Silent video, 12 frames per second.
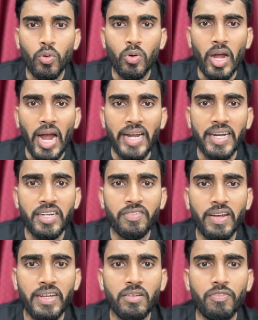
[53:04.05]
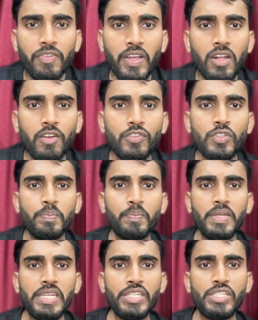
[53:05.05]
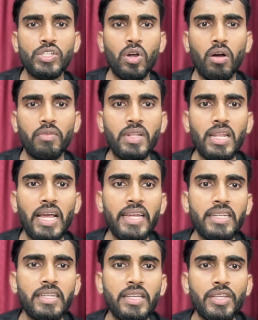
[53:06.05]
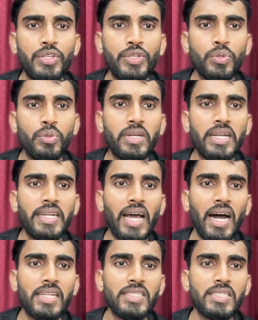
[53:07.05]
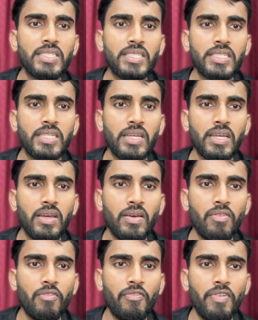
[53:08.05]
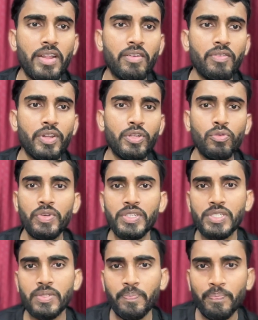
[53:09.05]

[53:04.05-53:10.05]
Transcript: identify the figure of speech of the line. You can dance wherever you wish.